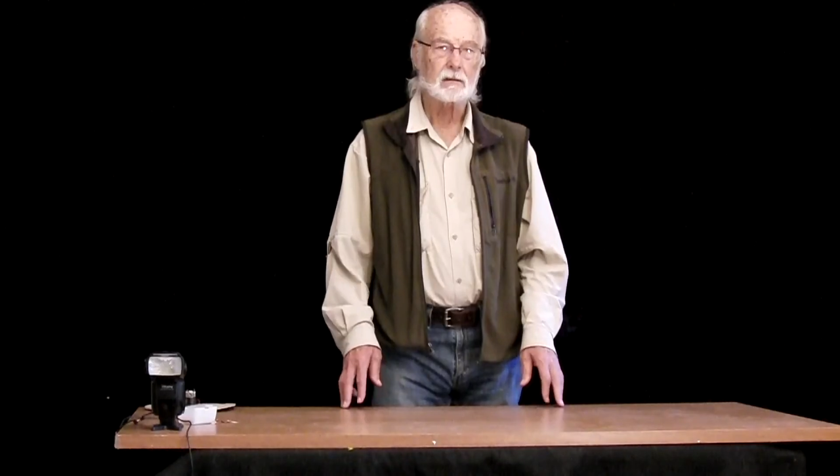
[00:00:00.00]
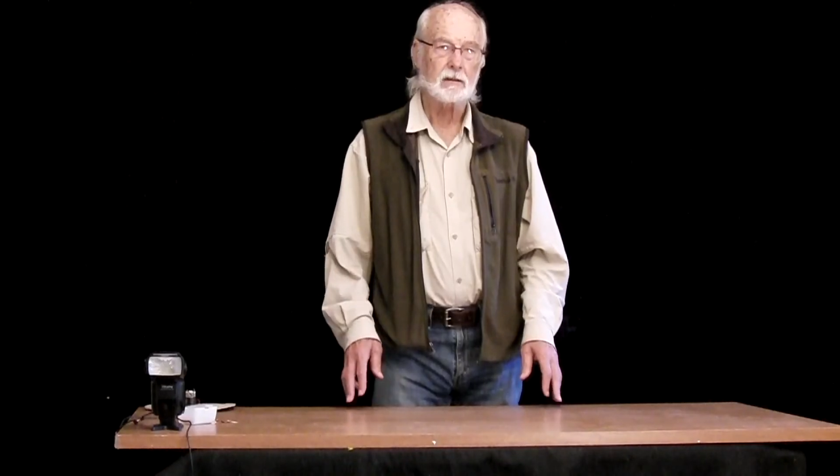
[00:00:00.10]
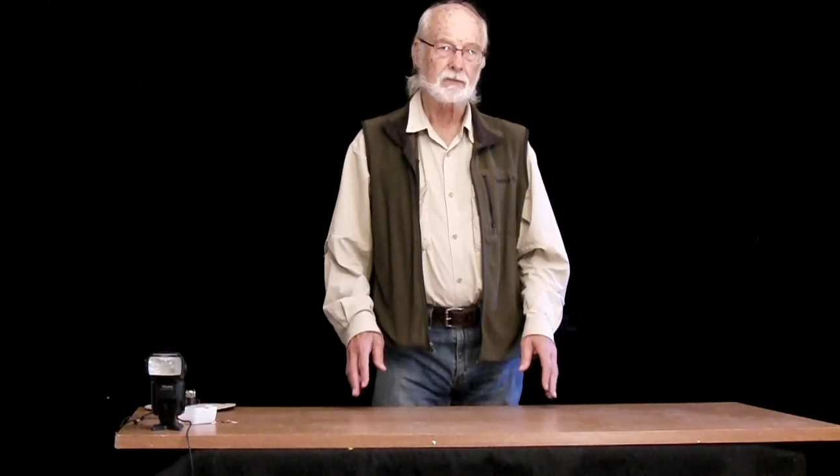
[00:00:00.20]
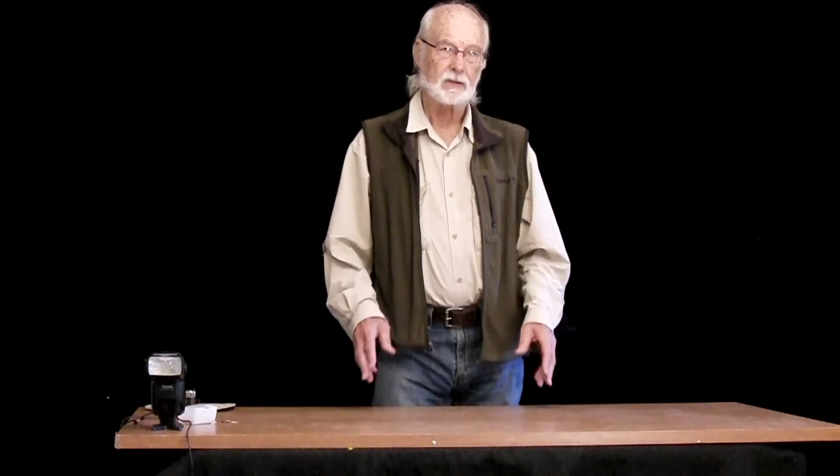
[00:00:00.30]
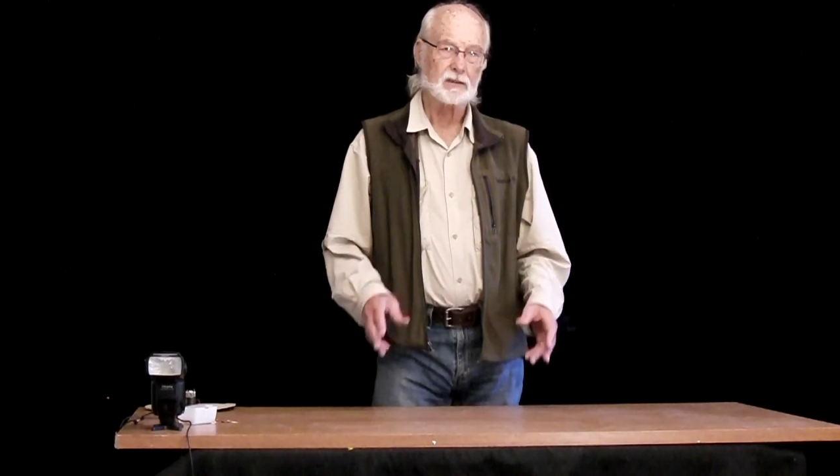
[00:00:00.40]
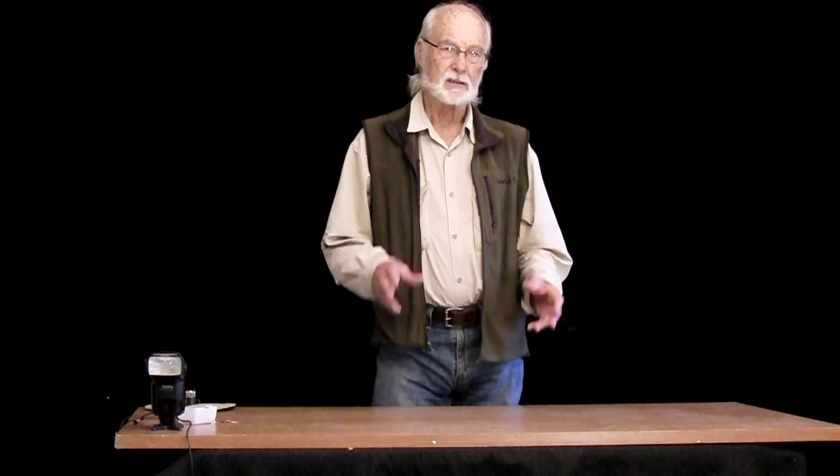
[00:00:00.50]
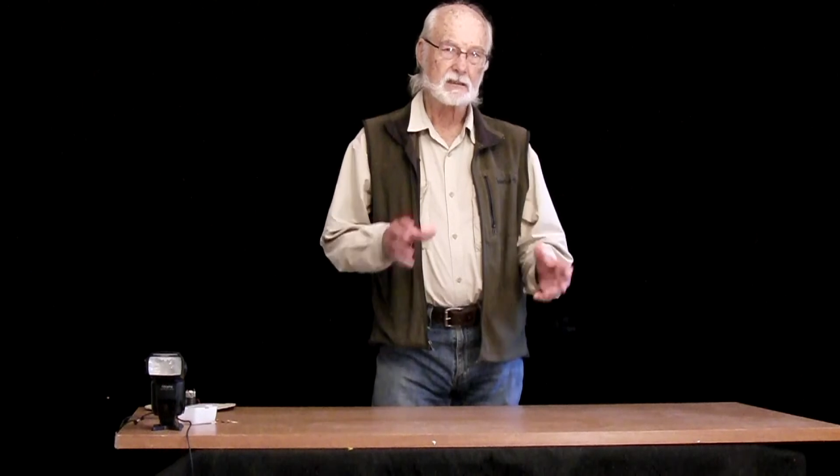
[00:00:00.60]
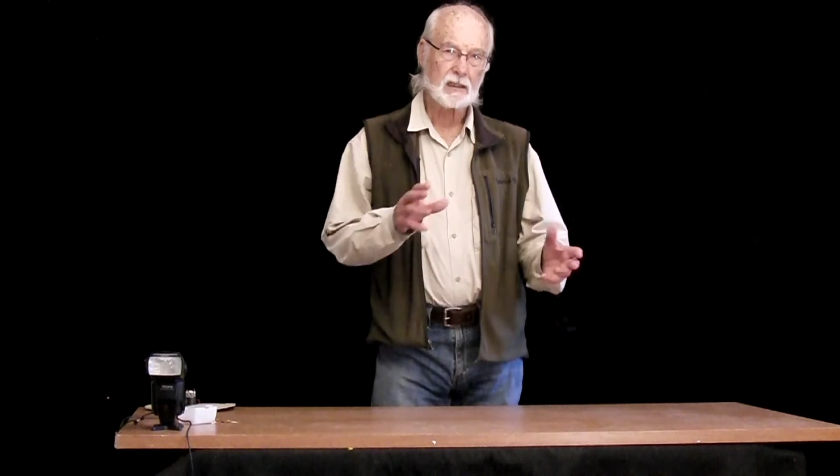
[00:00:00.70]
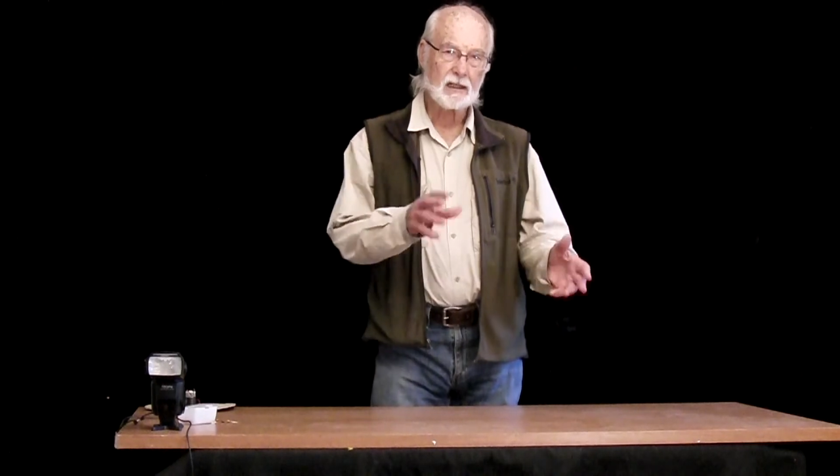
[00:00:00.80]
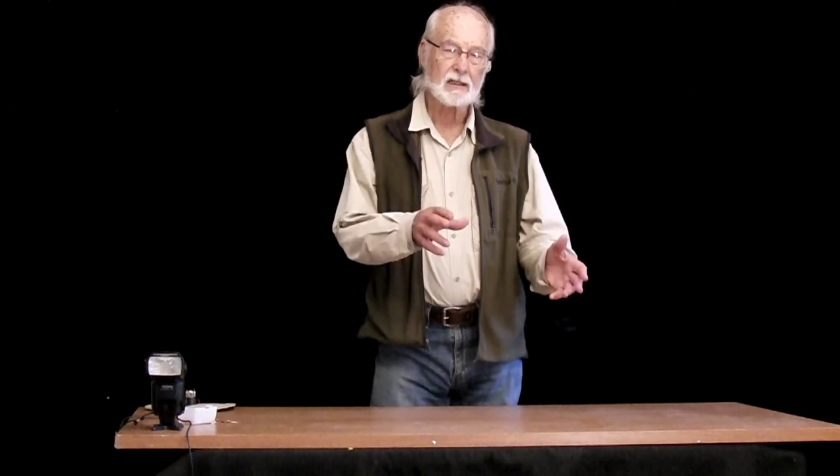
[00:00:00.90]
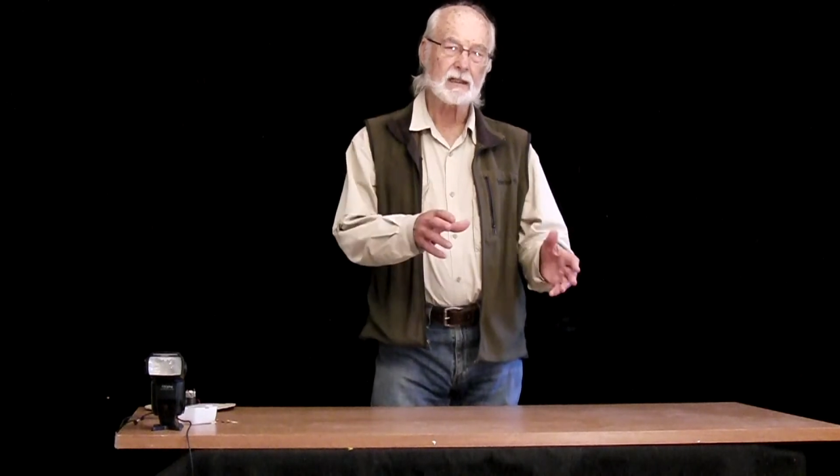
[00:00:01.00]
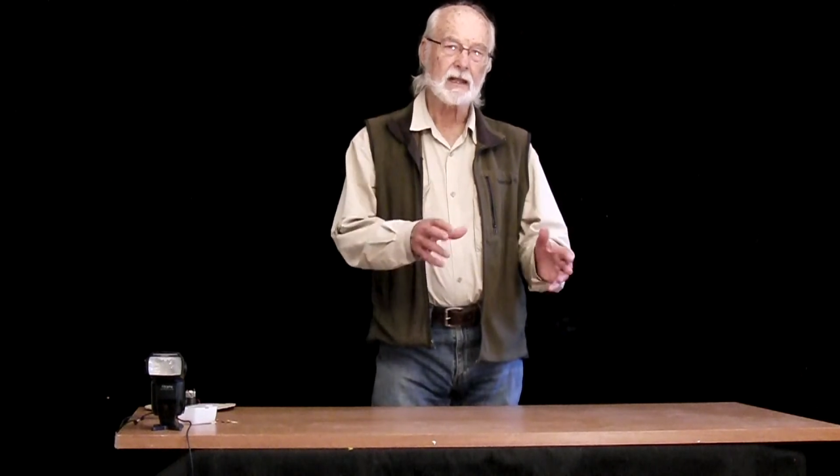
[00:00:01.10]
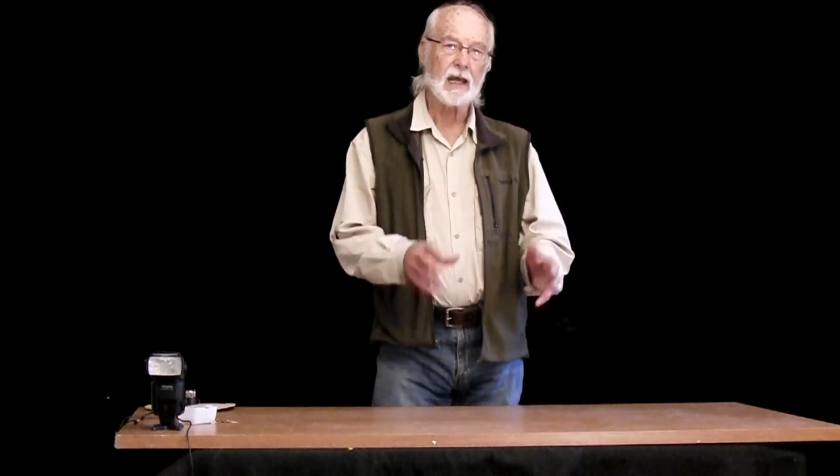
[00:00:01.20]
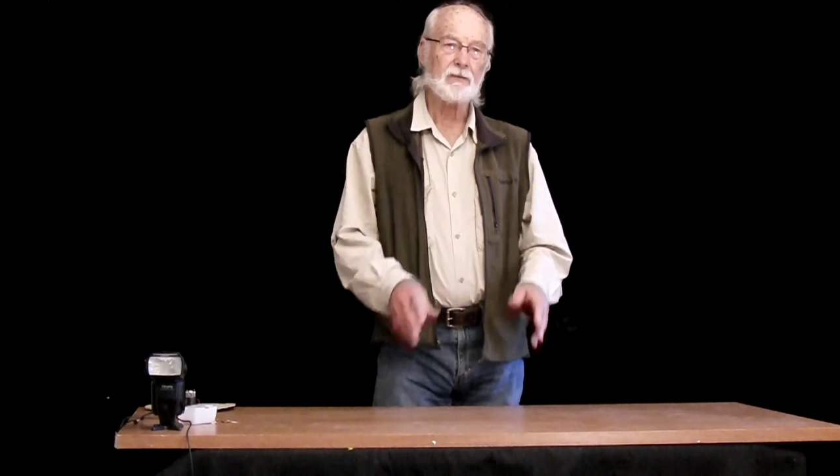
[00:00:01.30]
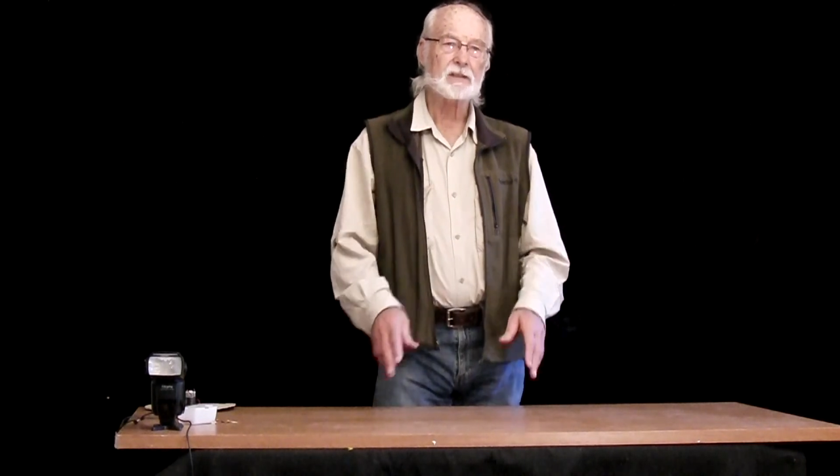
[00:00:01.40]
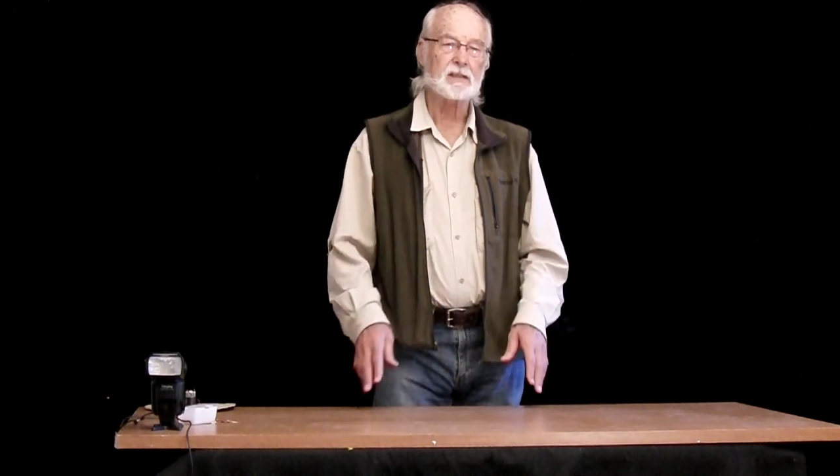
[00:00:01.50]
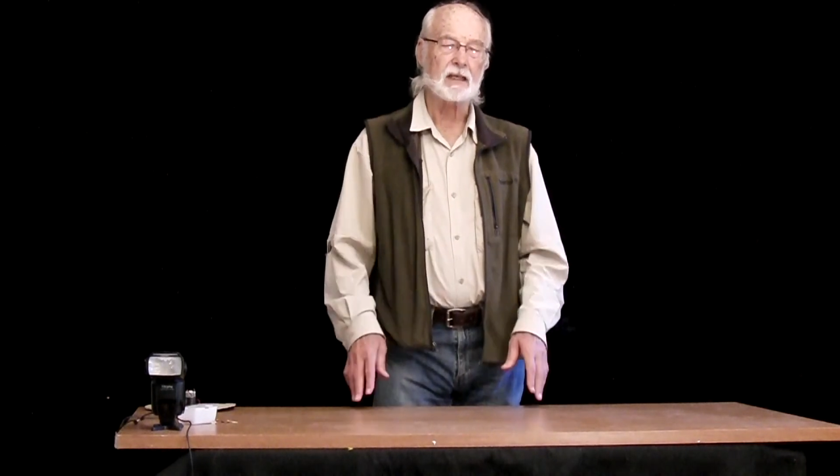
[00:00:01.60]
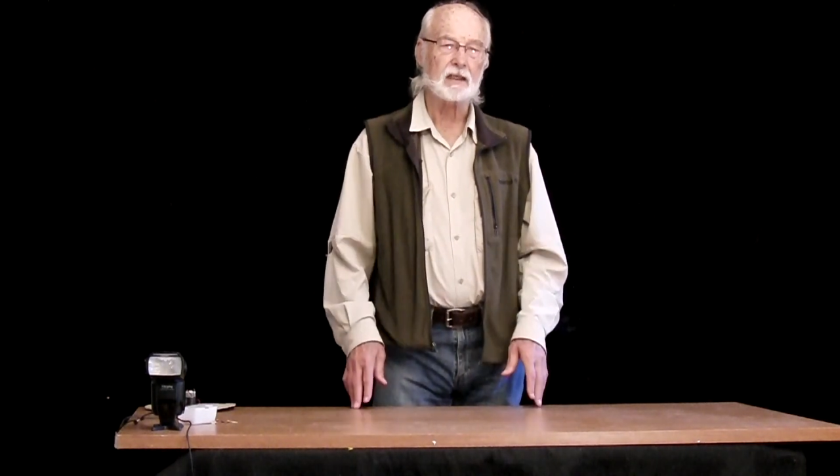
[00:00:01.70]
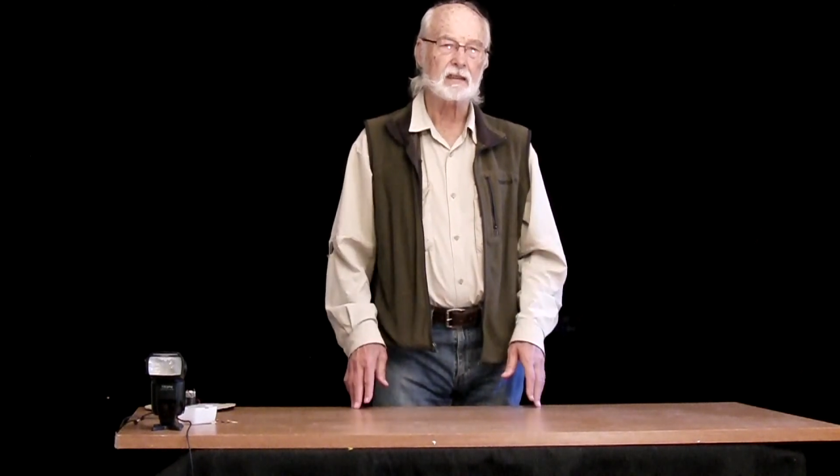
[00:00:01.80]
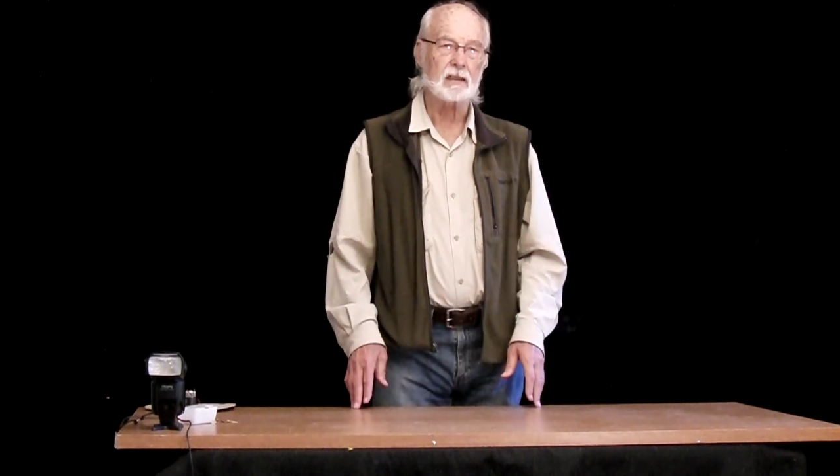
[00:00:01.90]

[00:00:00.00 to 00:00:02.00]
if there's 10 in a 1/2 a second,